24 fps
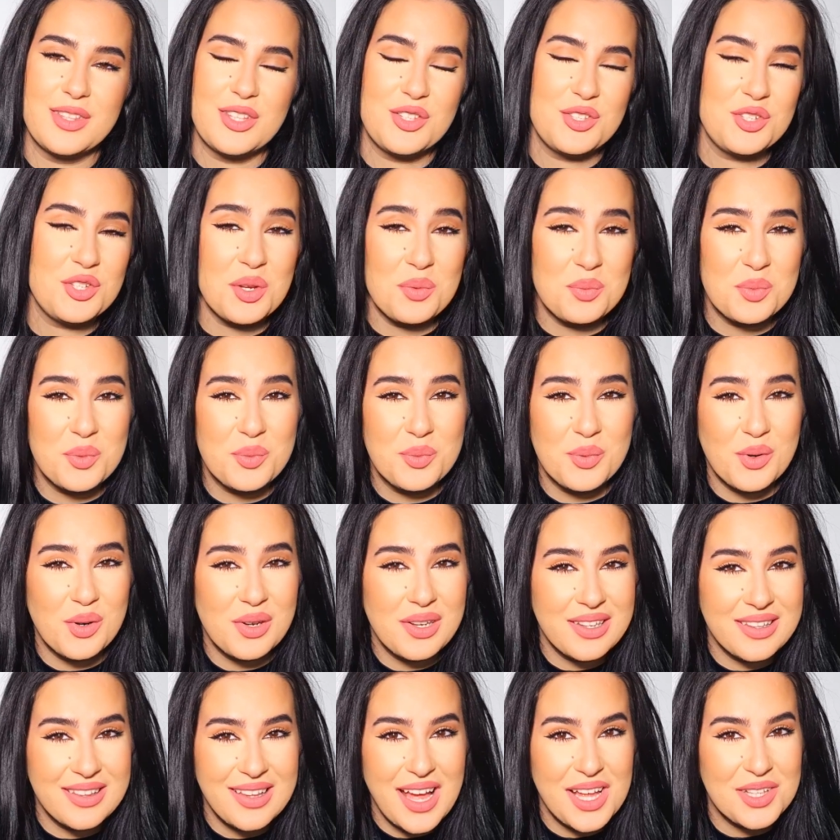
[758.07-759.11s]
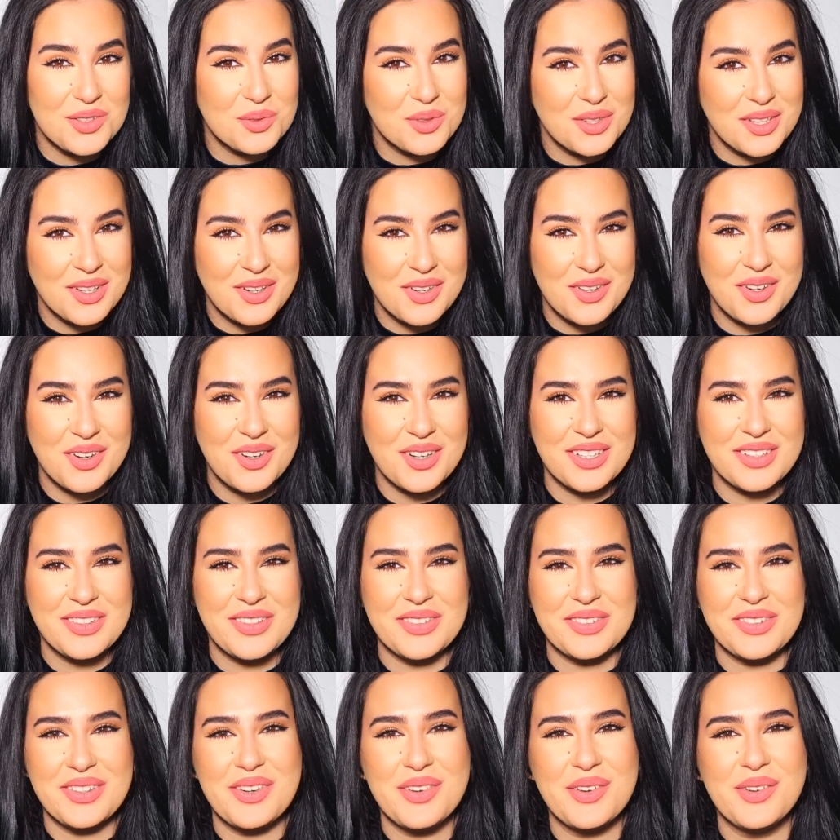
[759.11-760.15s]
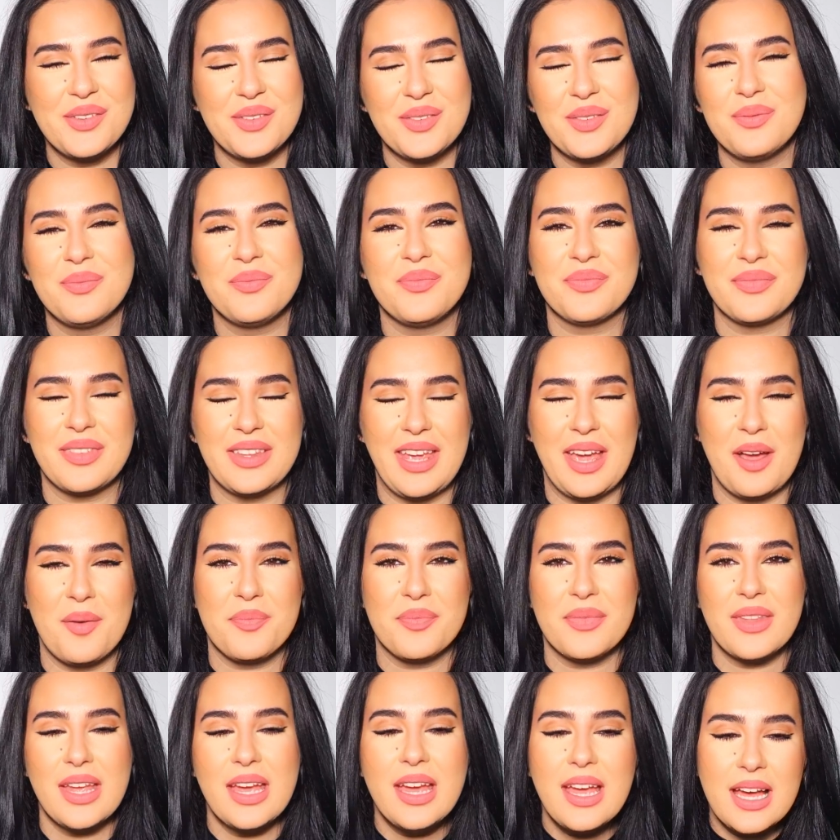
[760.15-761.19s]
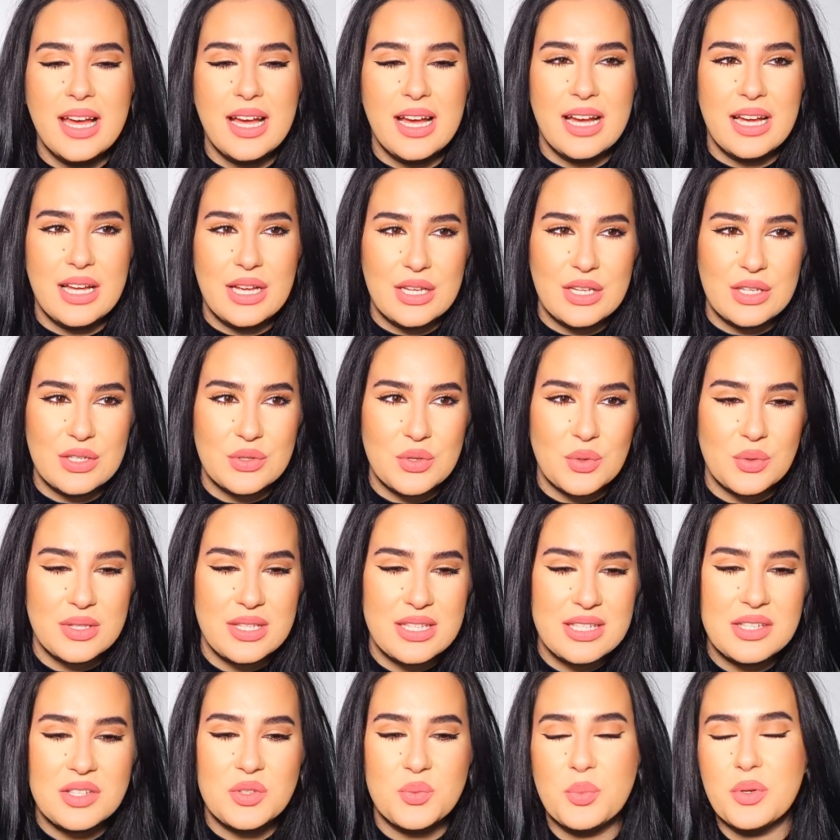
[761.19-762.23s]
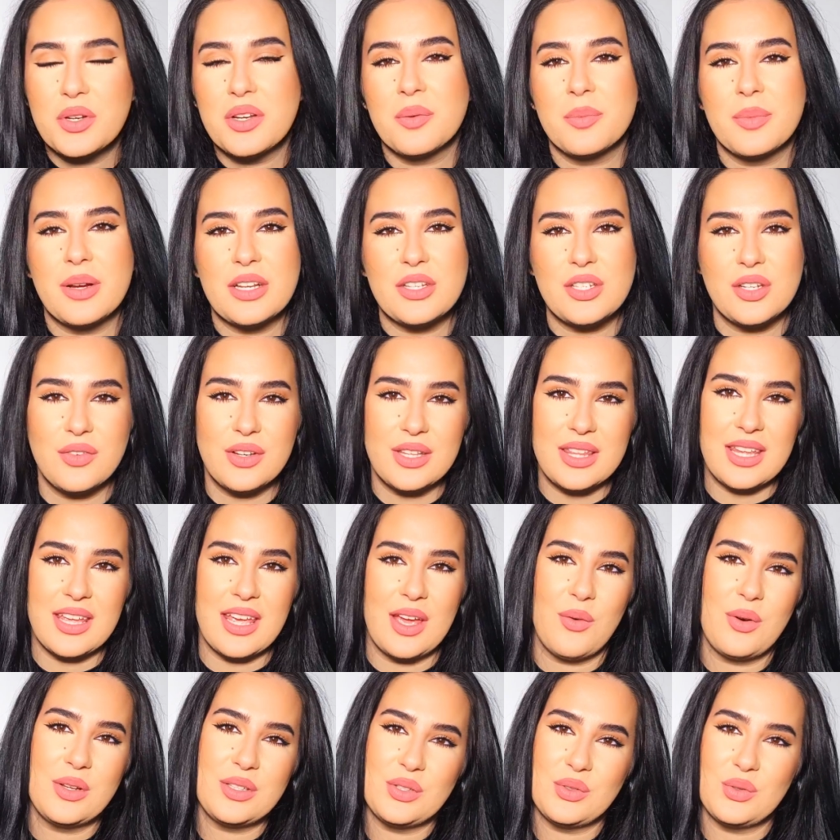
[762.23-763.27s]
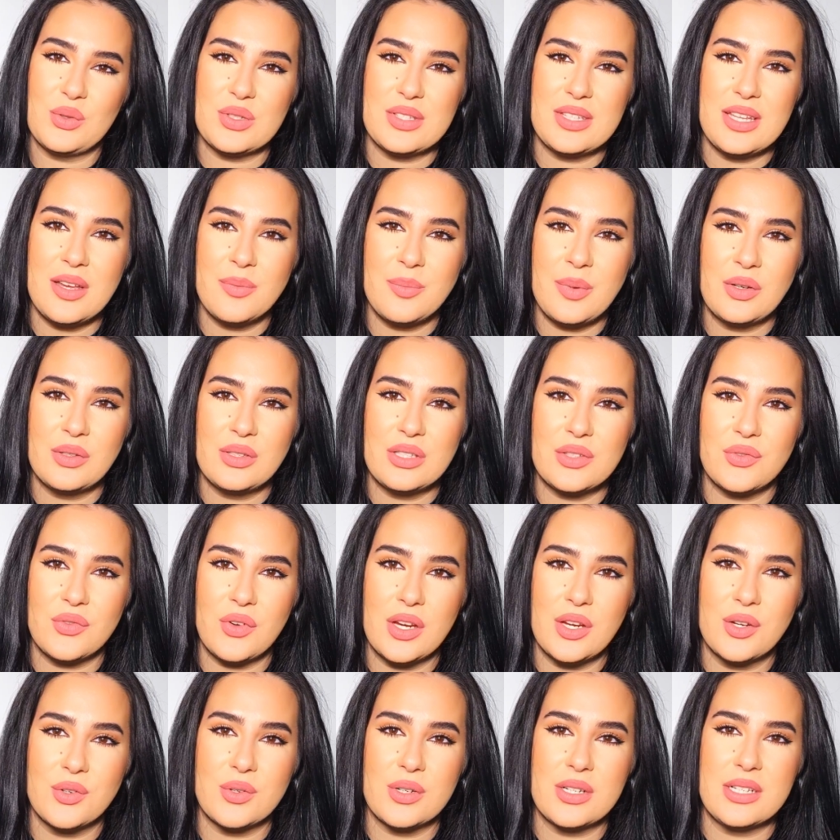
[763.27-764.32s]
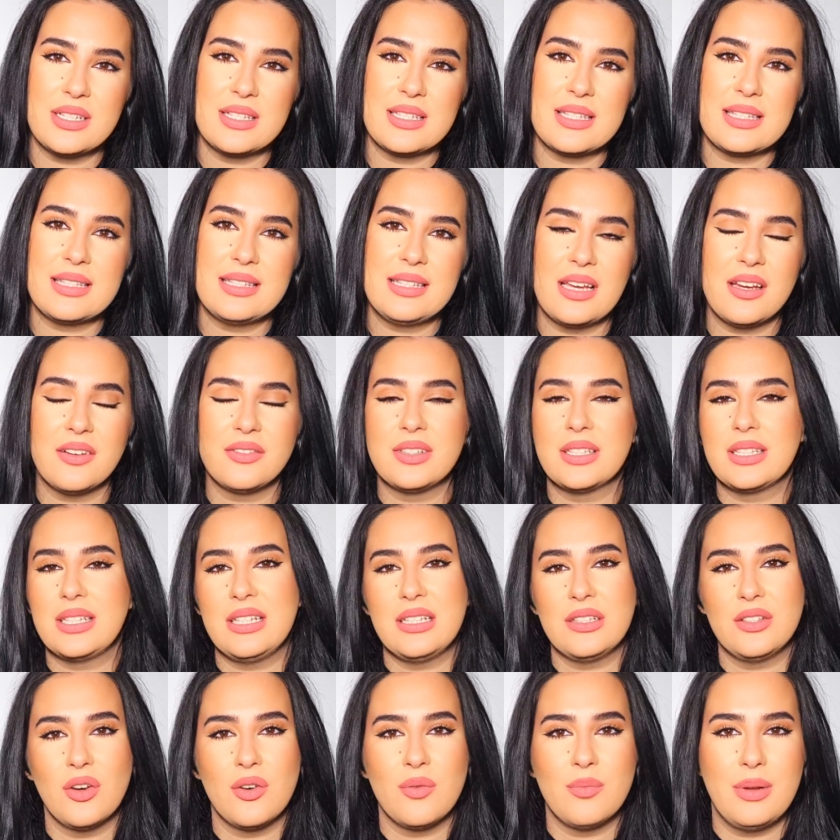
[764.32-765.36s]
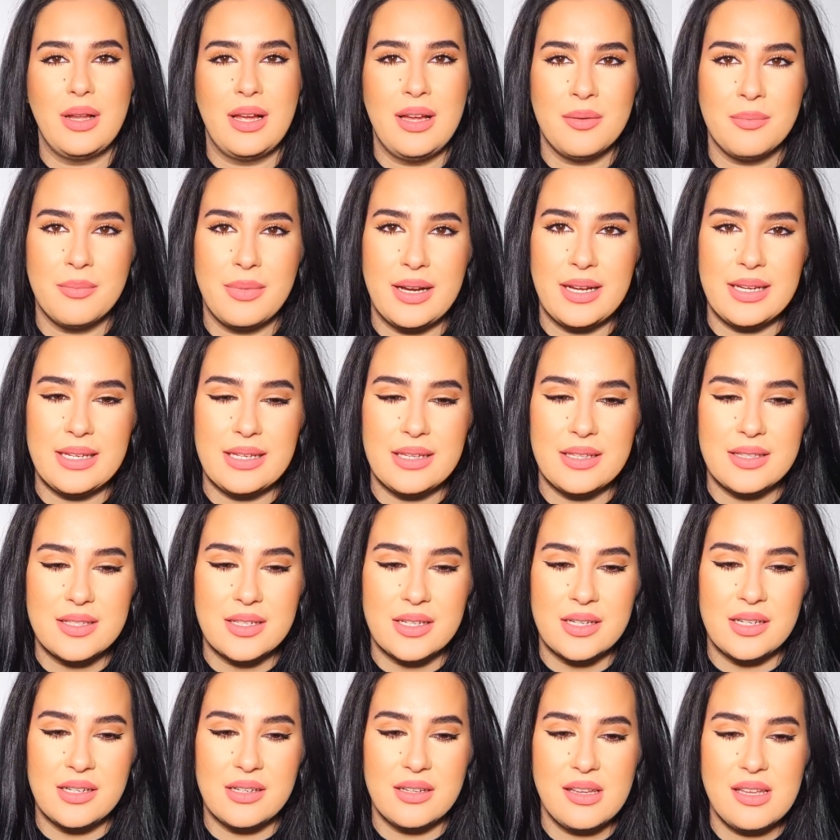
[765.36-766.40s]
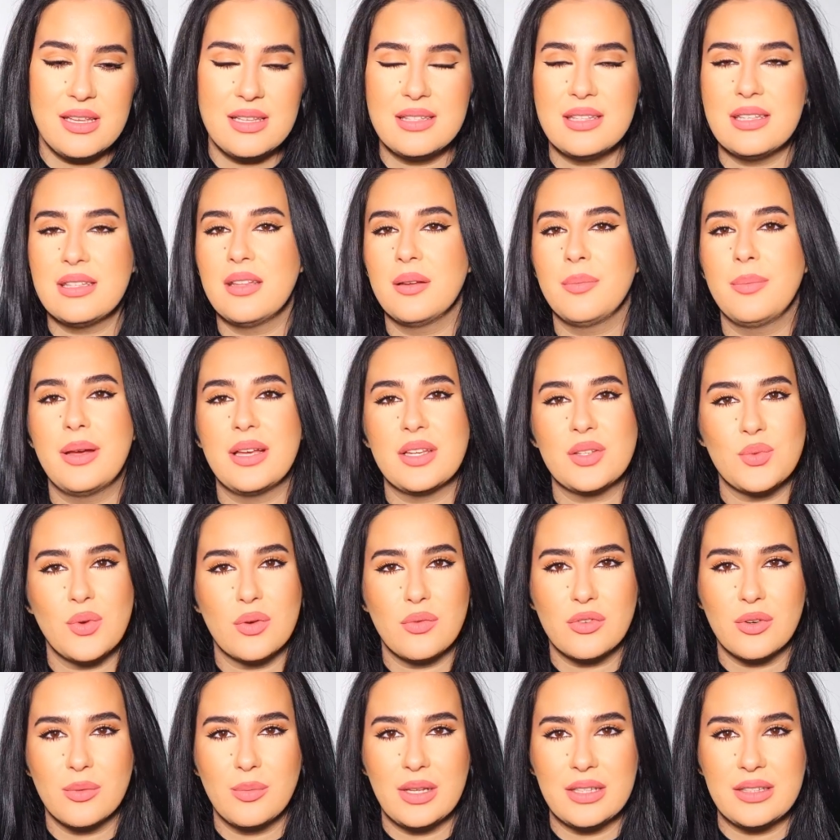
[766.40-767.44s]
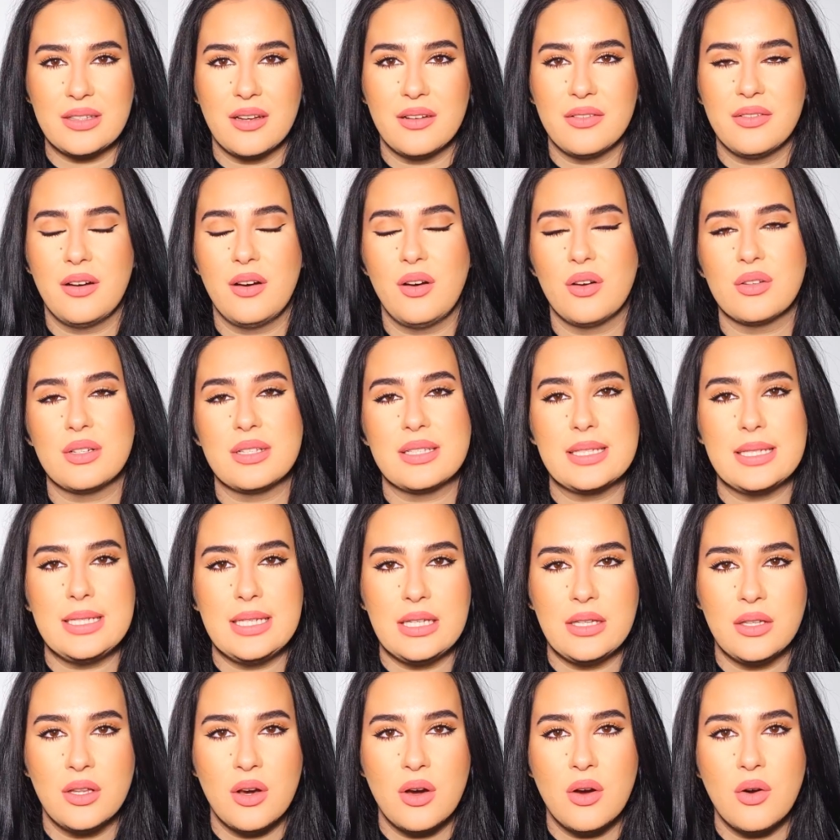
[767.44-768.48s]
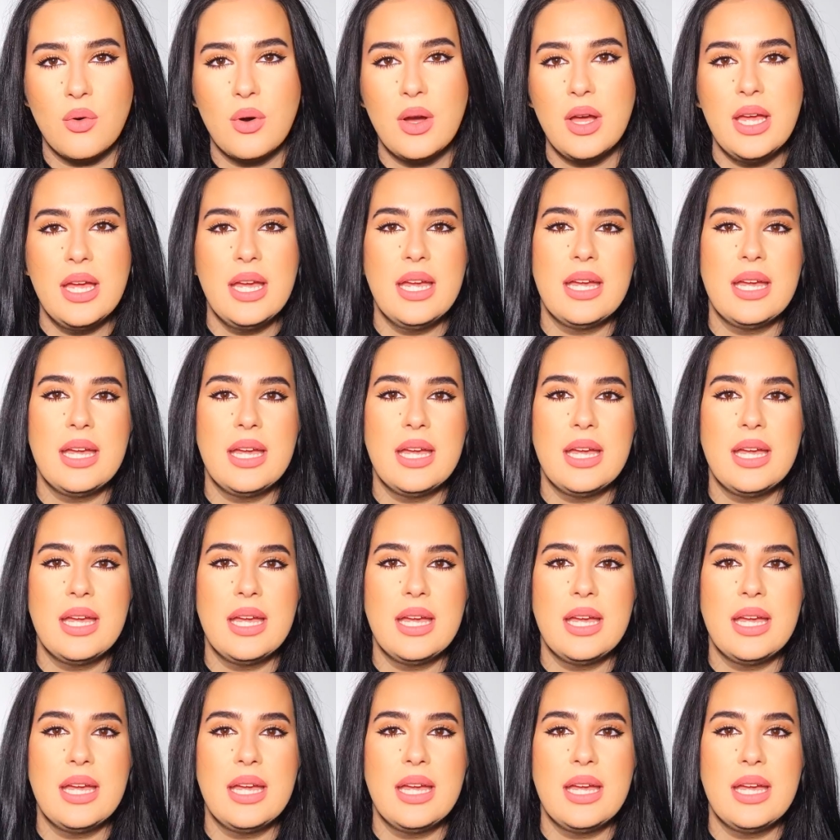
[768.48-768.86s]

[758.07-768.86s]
cheap, poorly done oud accord, you know. Yeah, so this is pretty much everything I wanted to say about this fragrance. Definitely don't blind buy it. Is it the best one from Lattafa? Honestly, no.